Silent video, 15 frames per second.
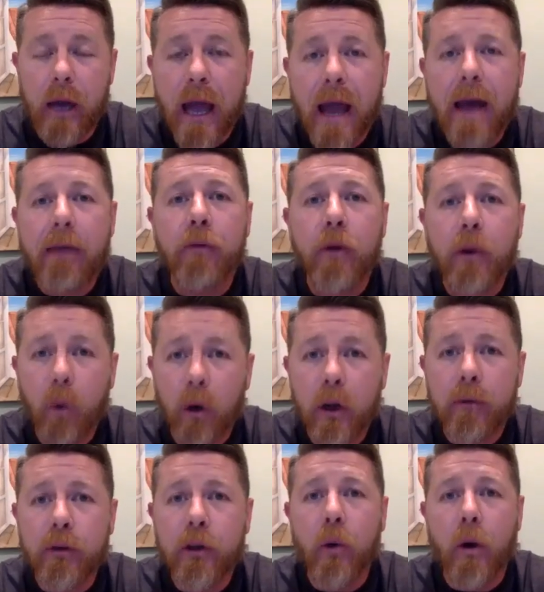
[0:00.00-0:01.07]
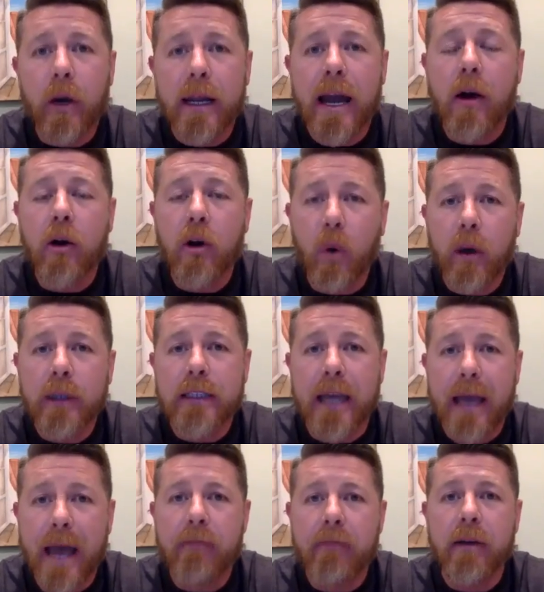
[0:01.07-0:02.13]
Every one of you are now going to
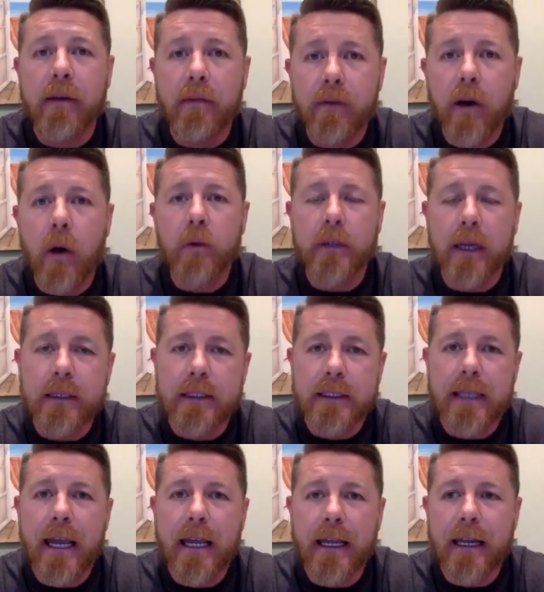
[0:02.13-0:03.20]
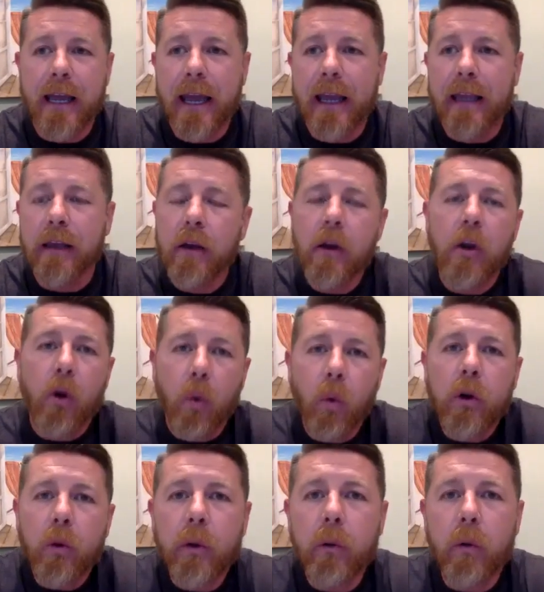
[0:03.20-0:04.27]
have a vote, a say in, hey,
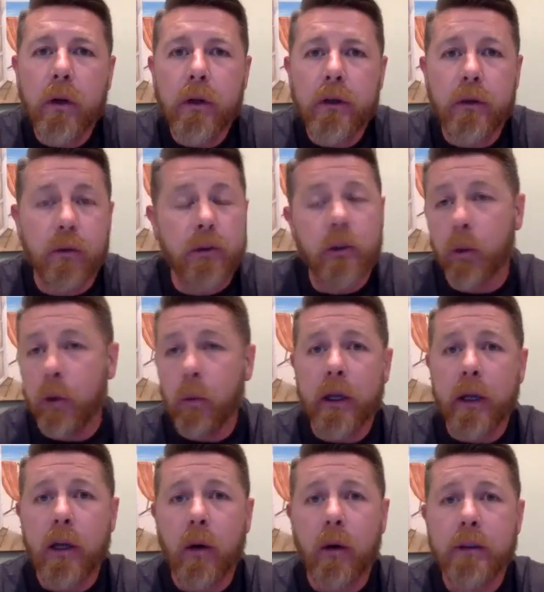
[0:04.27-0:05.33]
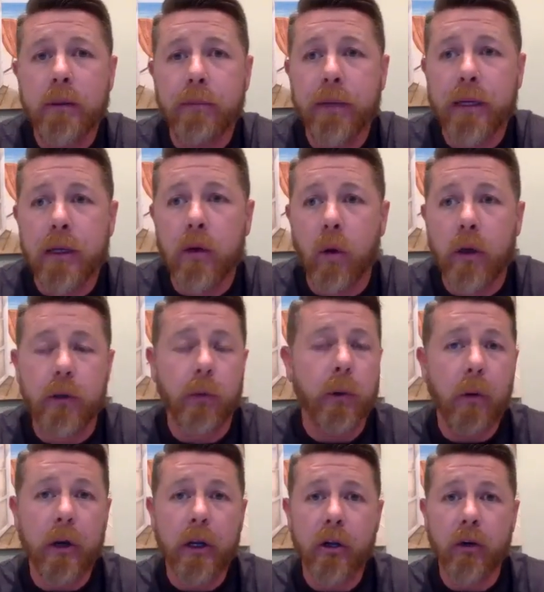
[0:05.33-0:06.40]
what do we want to do? Do we want to go into Bitcoin? Do we
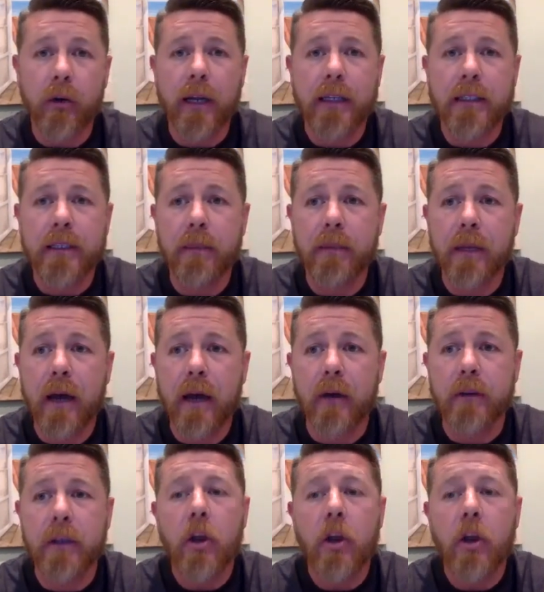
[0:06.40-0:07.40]
want to create something else?